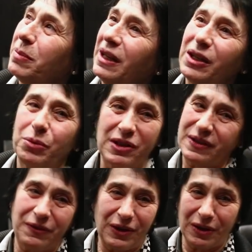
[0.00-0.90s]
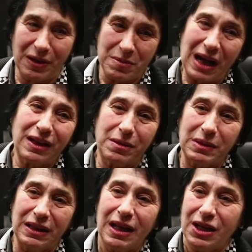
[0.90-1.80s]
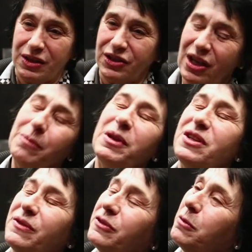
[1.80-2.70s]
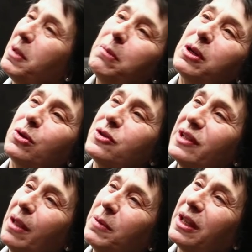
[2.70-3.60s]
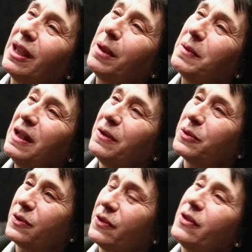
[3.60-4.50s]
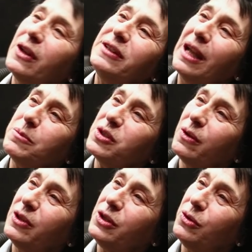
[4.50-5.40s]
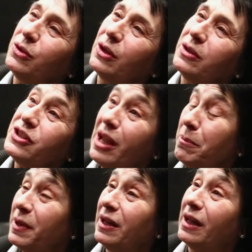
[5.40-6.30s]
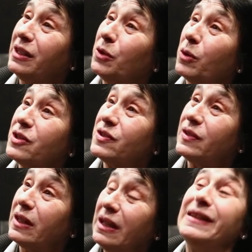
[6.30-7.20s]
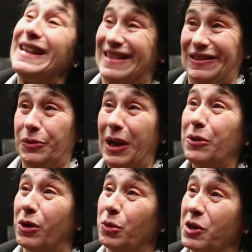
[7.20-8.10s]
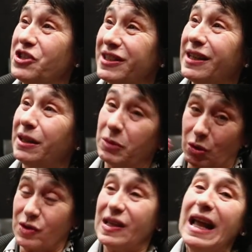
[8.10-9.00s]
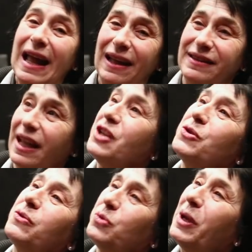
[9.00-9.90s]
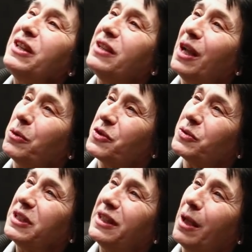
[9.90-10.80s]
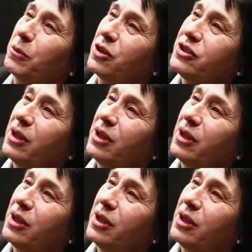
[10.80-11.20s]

And it was a very remarkable championship for me because I became for the third time Soviet Union champion, and it is the record which is held, because at the age of 20 I was three-time world